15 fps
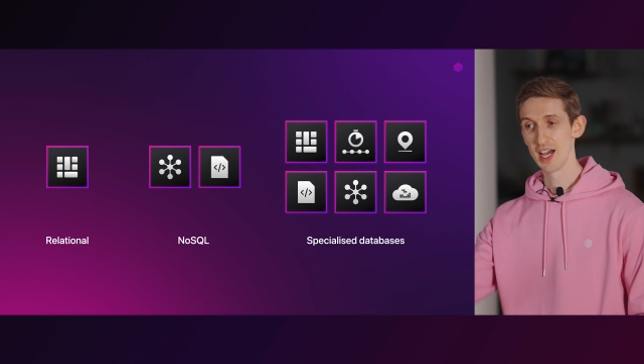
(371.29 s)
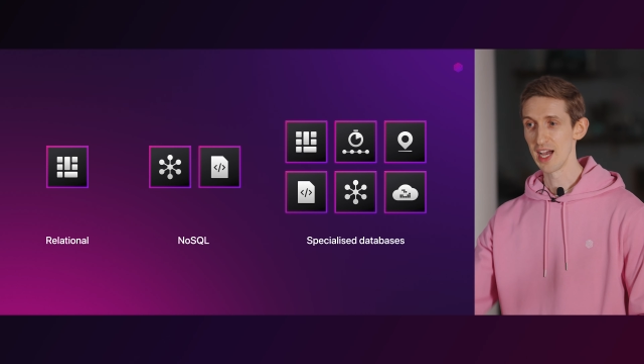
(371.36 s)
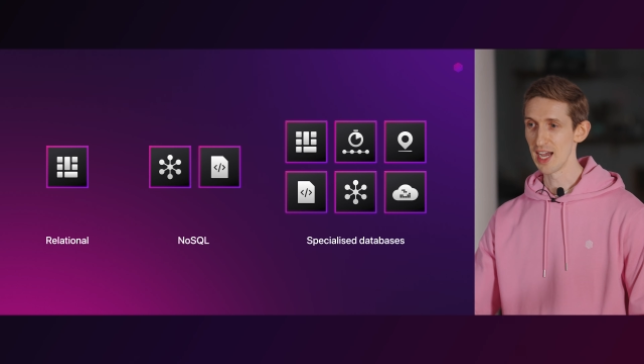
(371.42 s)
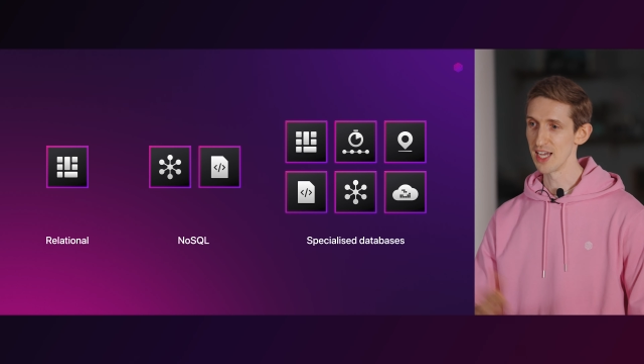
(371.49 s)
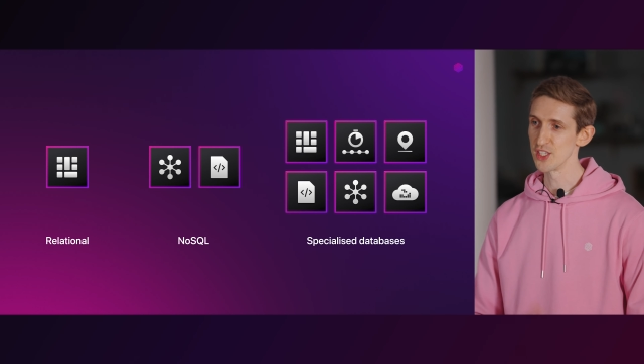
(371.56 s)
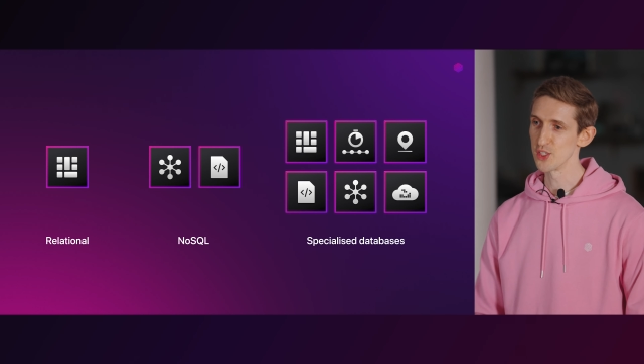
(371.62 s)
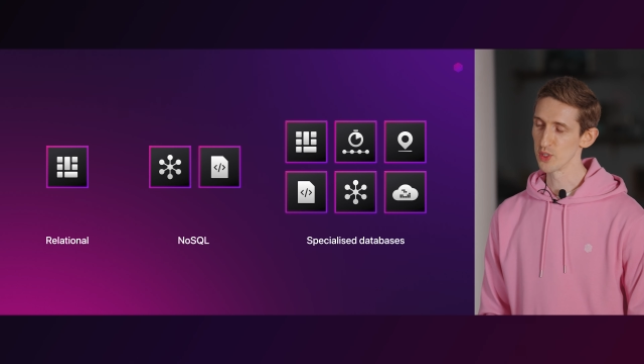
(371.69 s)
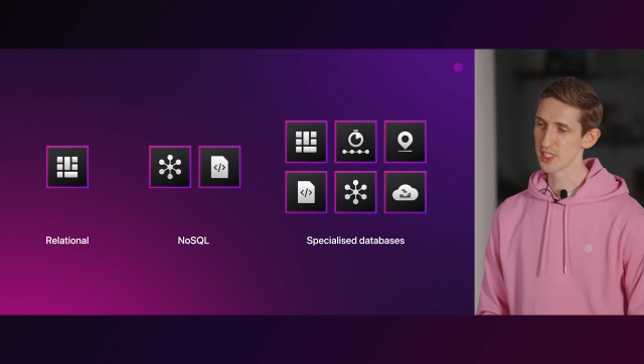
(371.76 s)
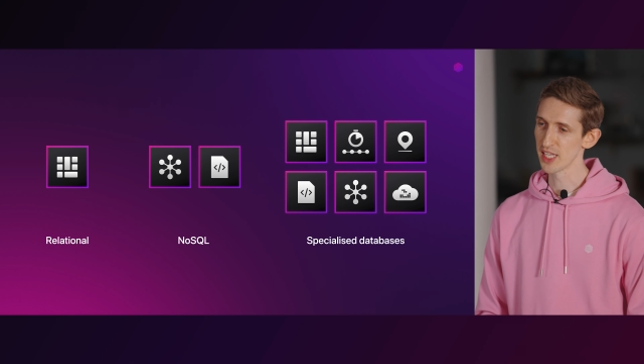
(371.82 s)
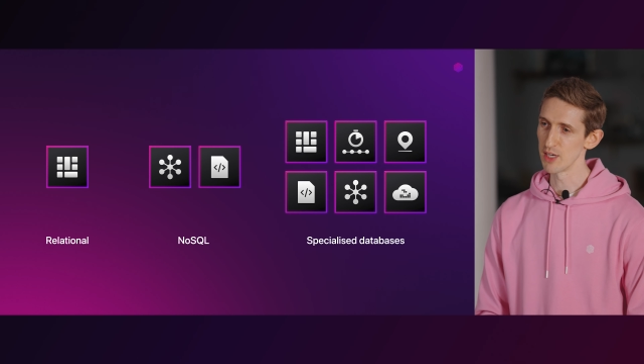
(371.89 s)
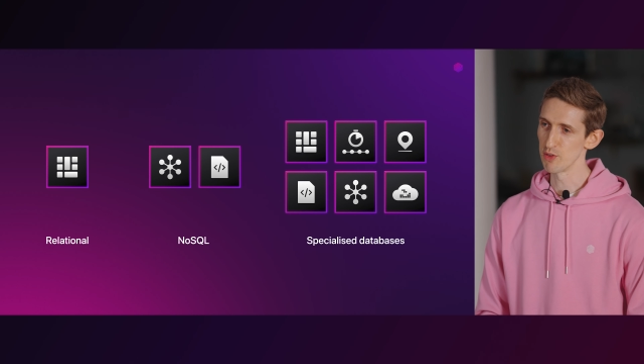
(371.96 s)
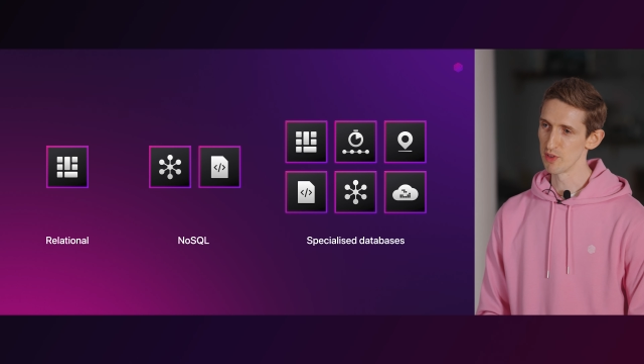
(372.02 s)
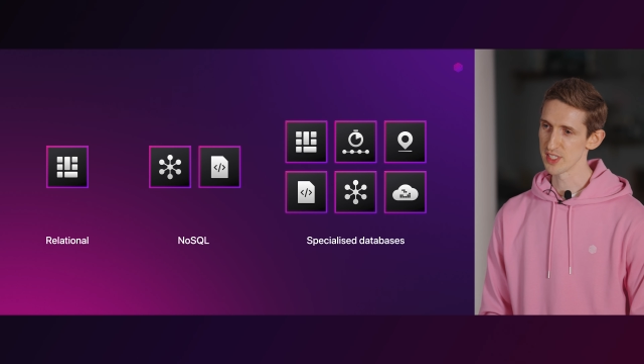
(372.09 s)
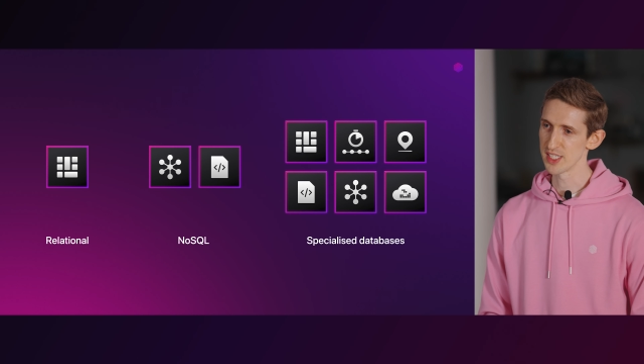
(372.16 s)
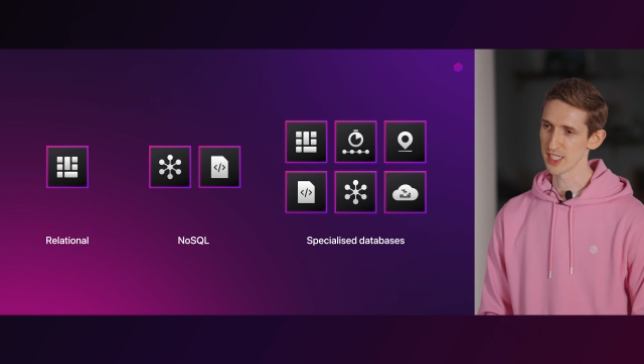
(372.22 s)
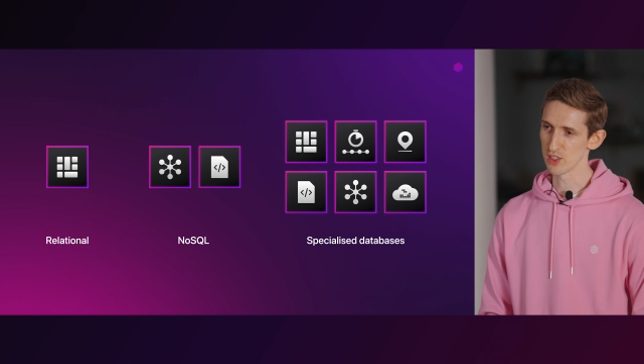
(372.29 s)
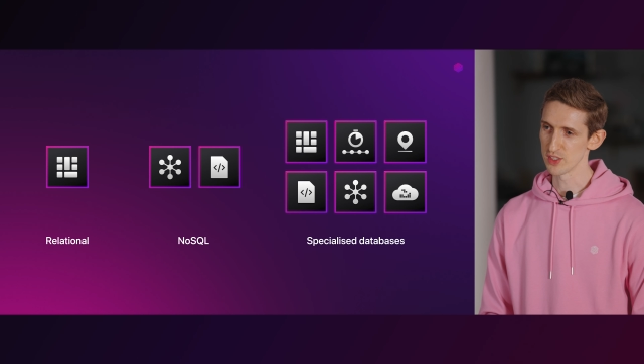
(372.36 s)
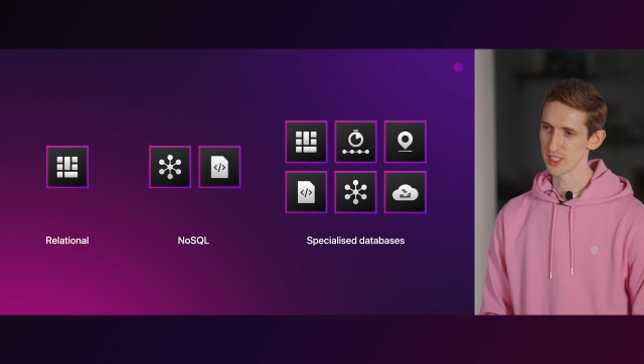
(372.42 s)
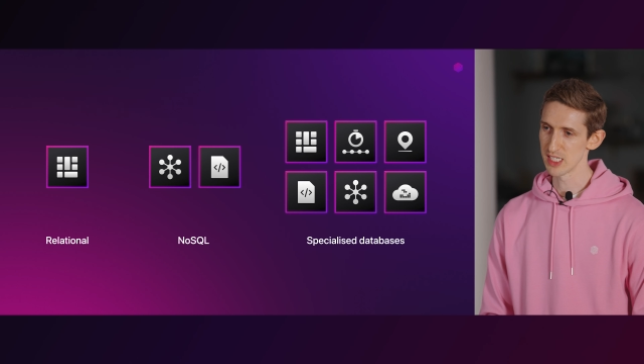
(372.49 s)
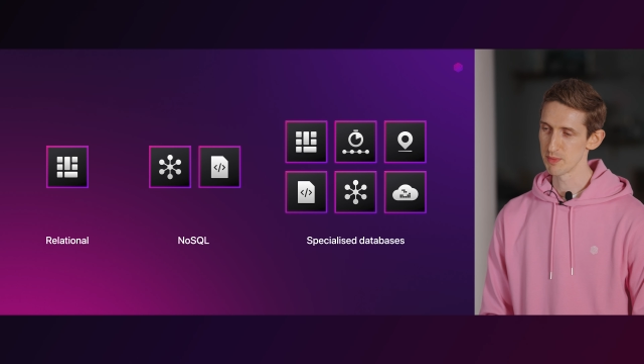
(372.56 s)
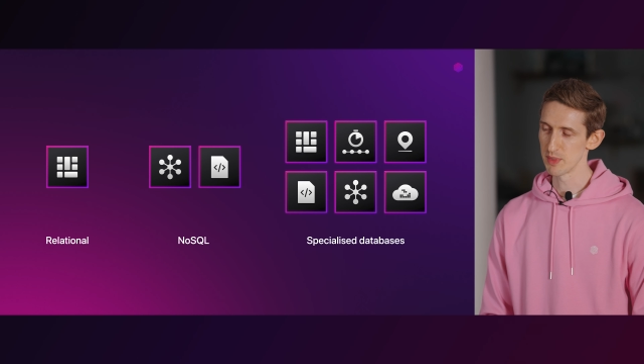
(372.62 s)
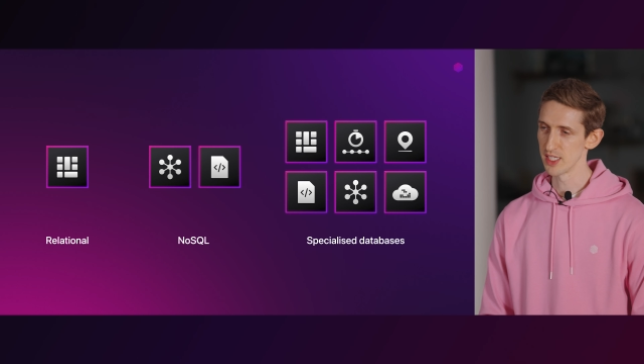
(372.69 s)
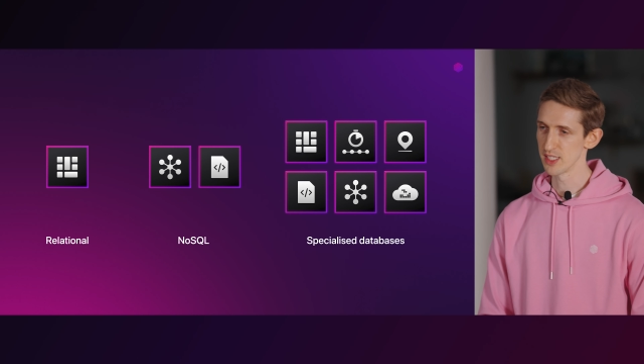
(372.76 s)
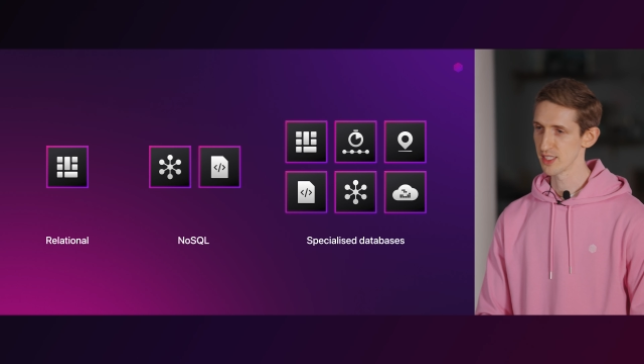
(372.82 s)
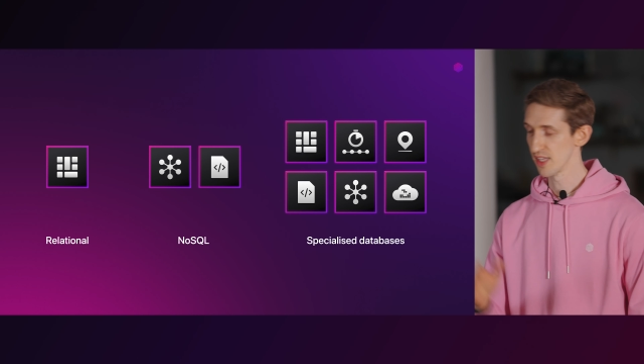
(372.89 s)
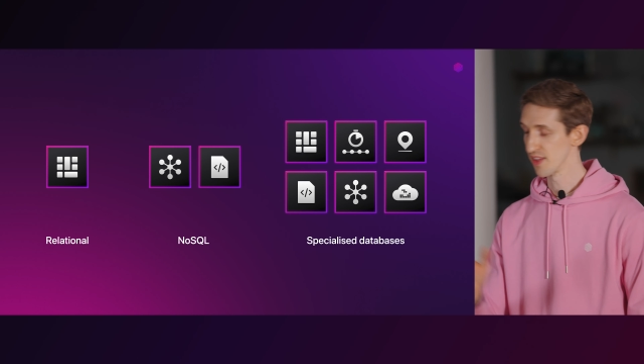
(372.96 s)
as you would get with a single database.